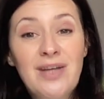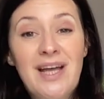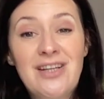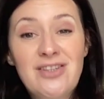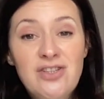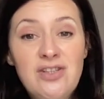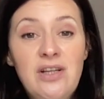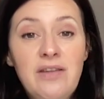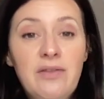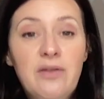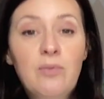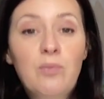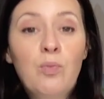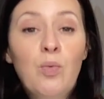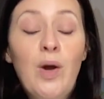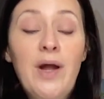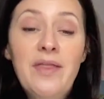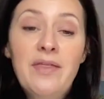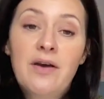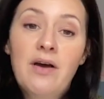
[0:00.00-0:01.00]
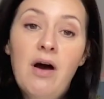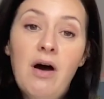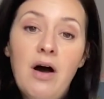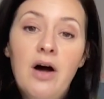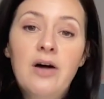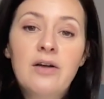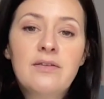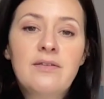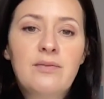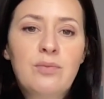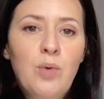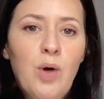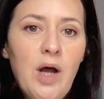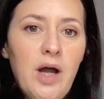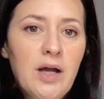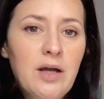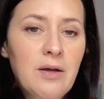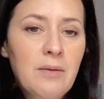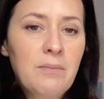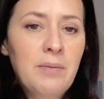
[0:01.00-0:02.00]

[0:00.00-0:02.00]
actually the way the cards work,